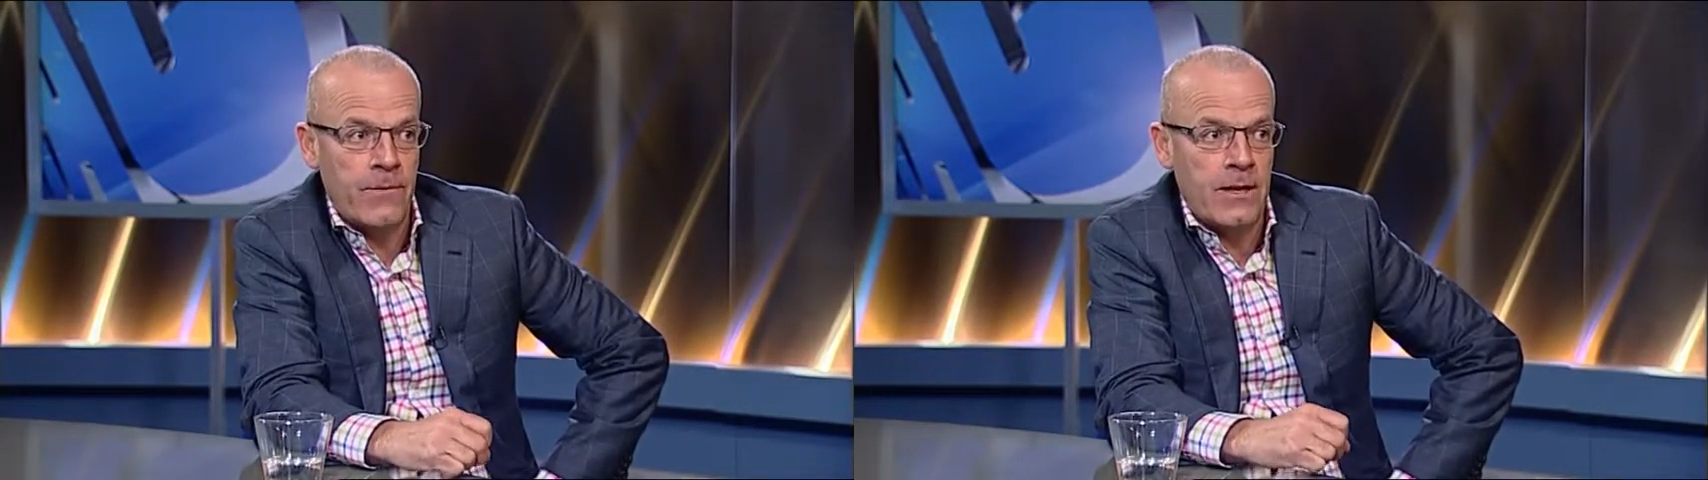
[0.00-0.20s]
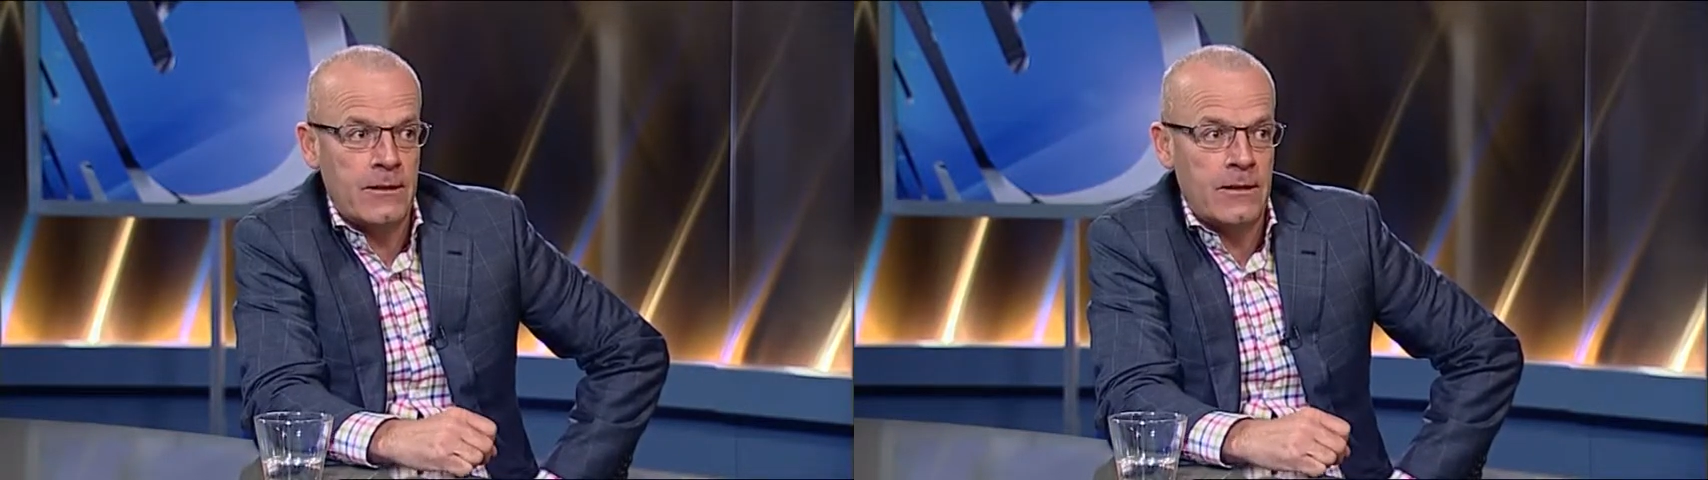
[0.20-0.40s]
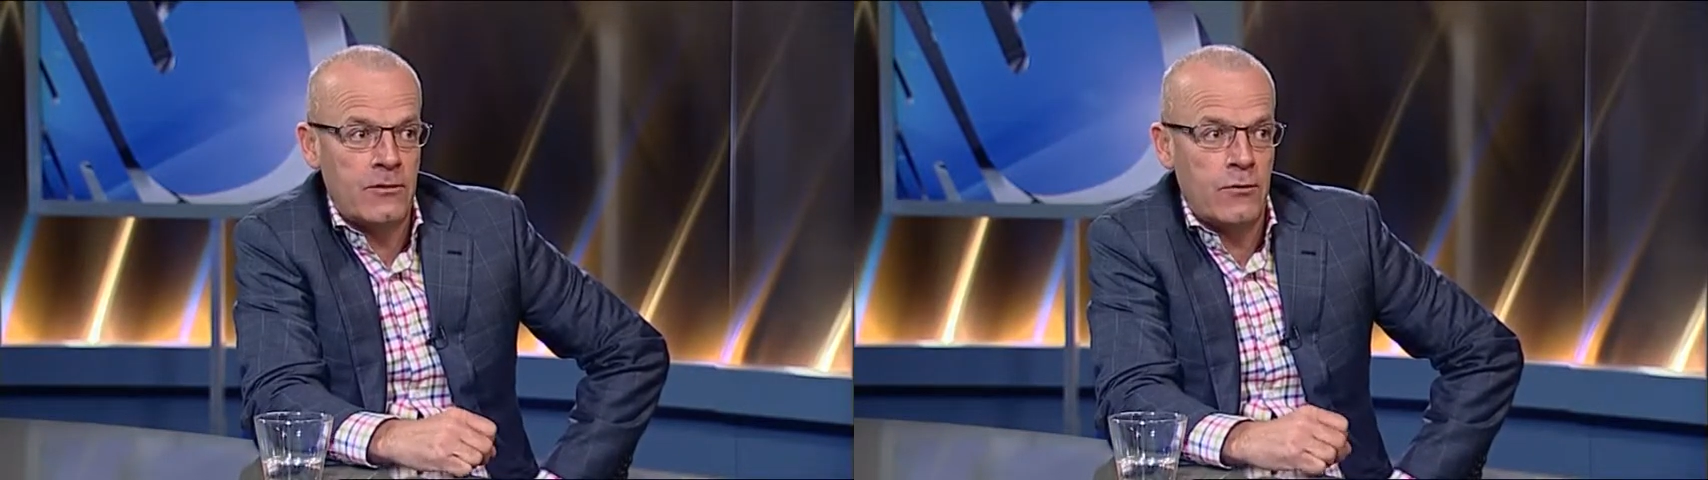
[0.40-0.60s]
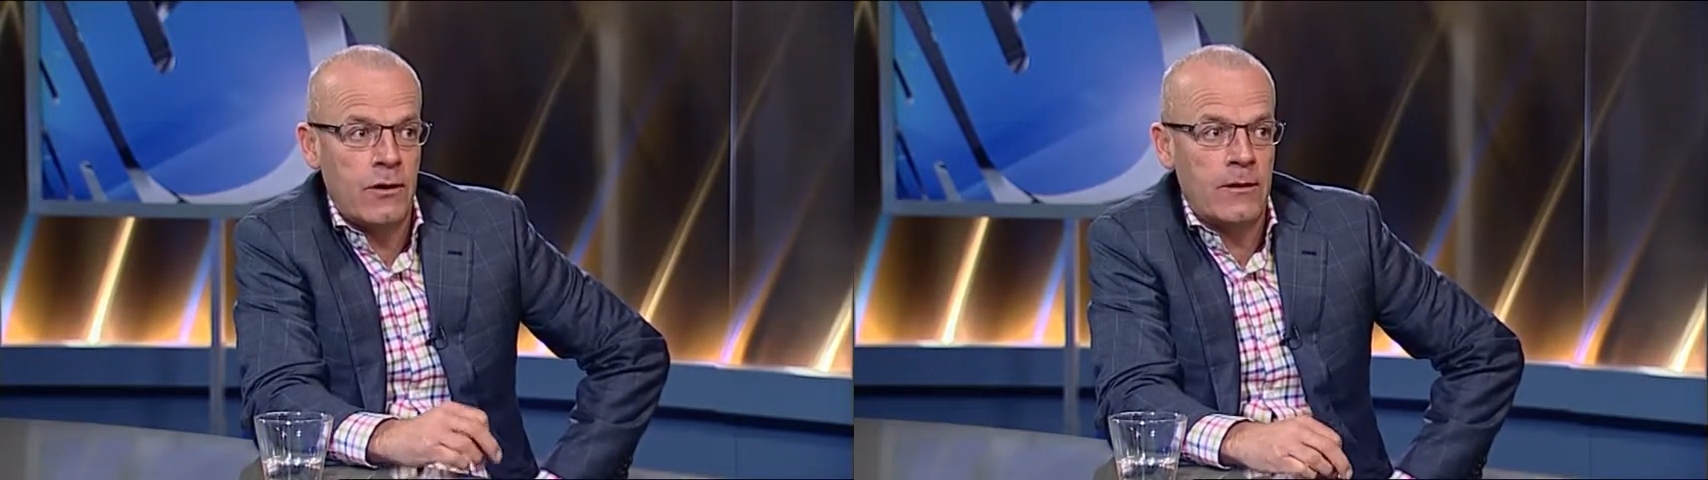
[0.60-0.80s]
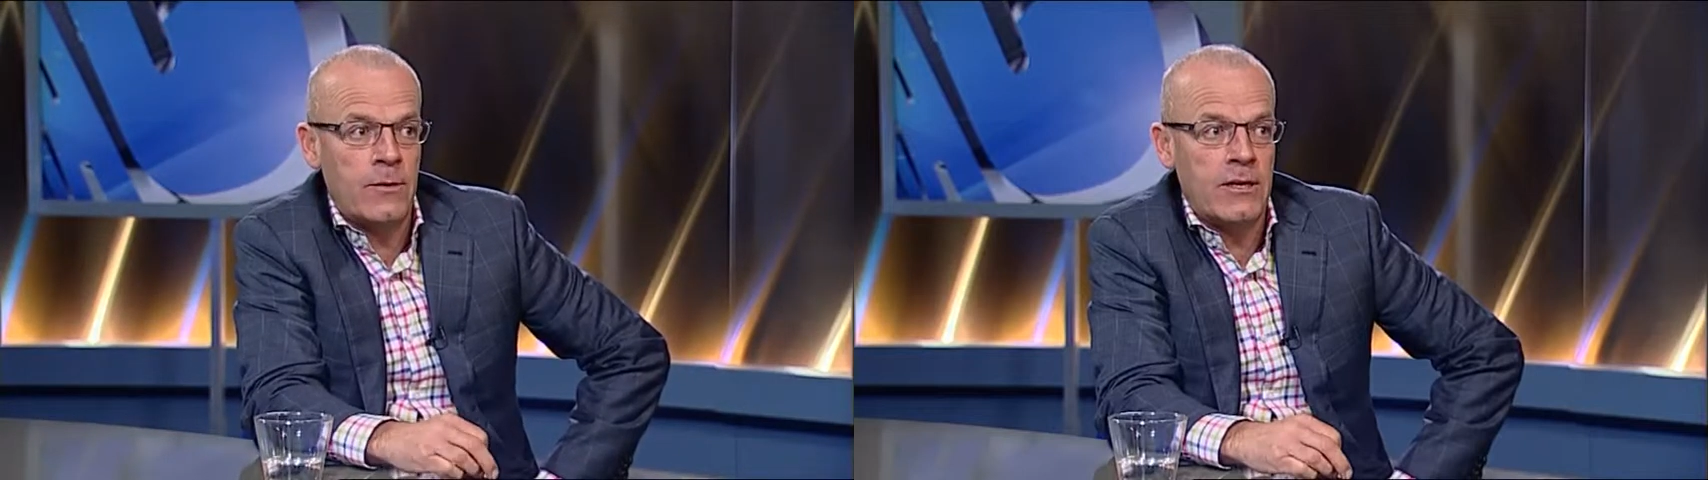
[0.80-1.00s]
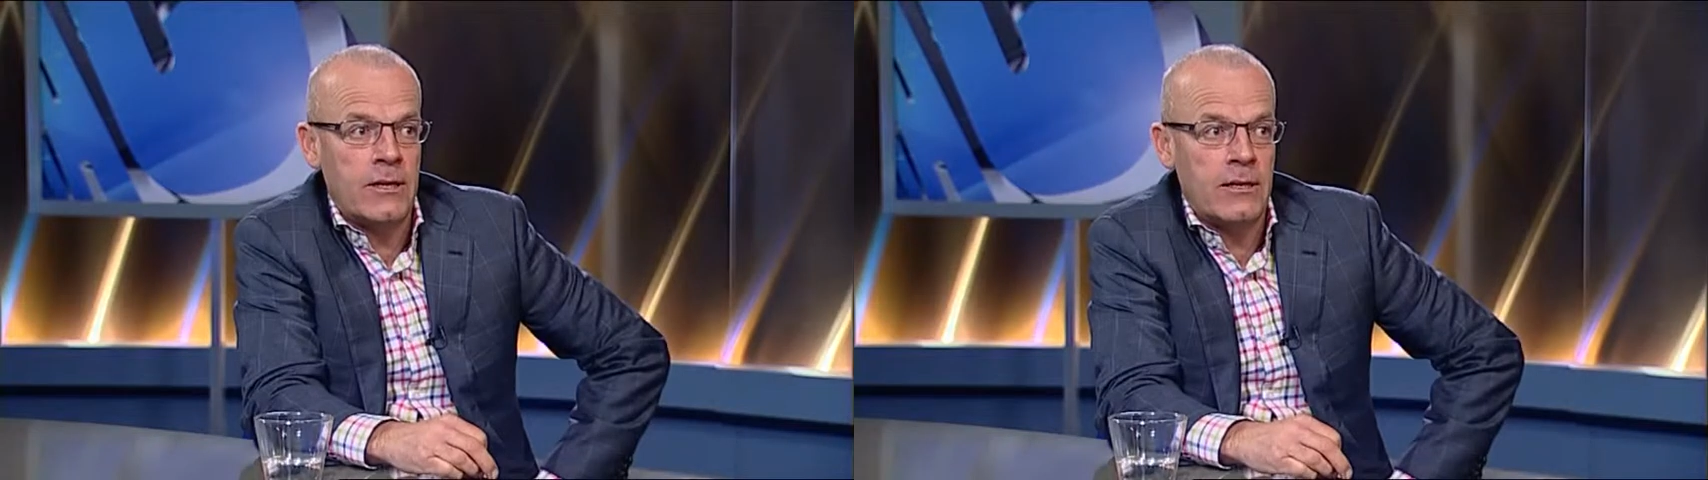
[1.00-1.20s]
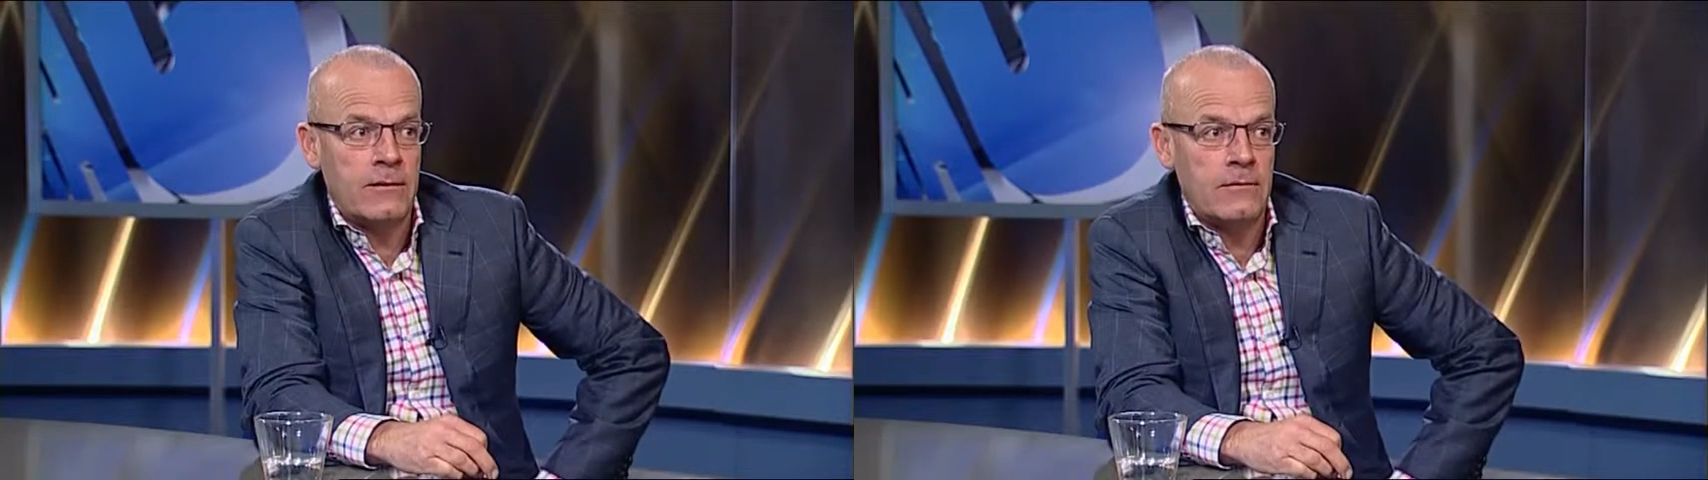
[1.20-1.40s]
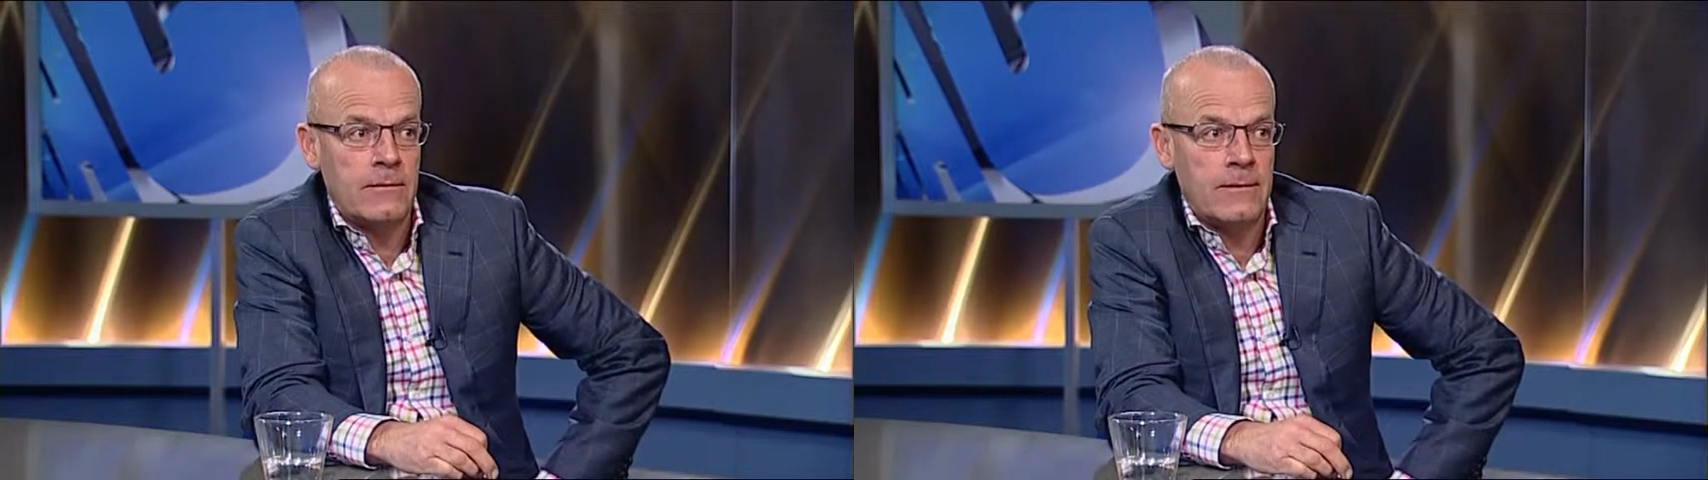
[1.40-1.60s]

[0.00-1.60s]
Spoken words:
at the Twilight meeting at